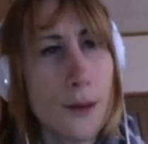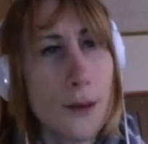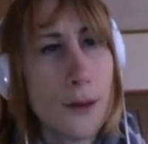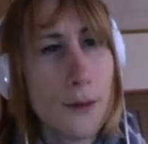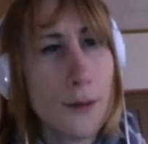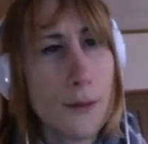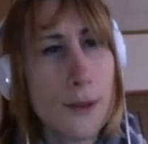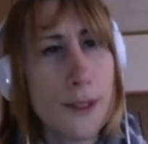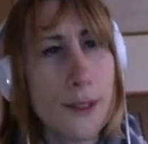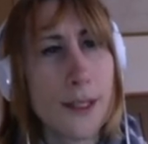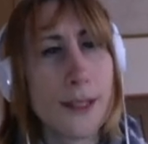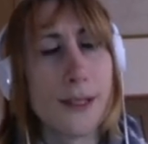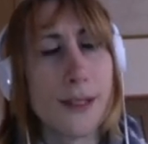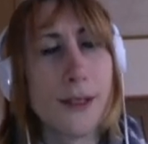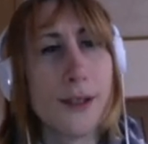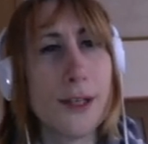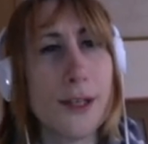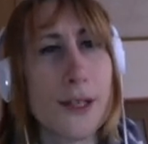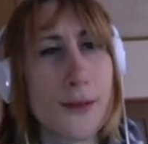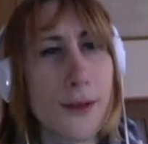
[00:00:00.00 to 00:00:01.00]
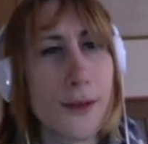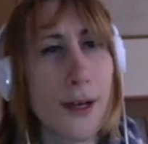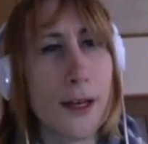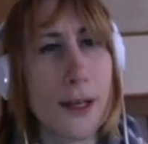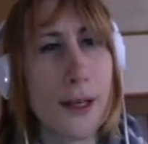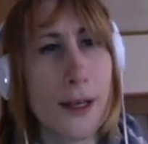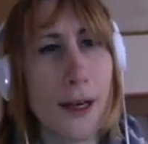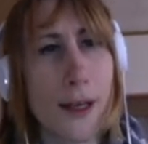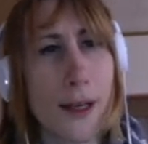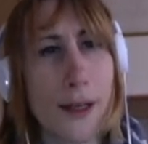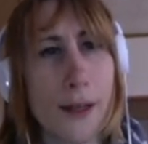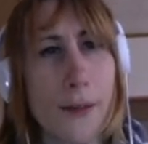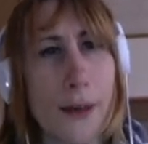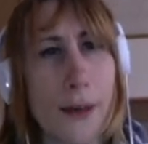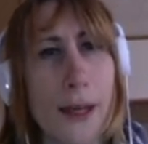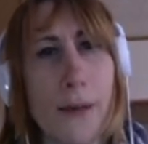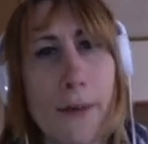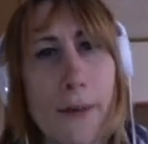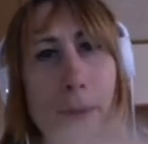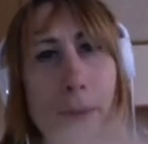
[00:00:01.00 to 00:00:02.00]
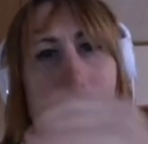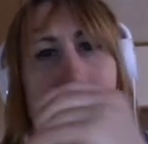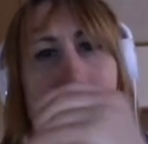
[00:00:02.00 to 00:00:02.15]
What does it suggest where I cut the paper?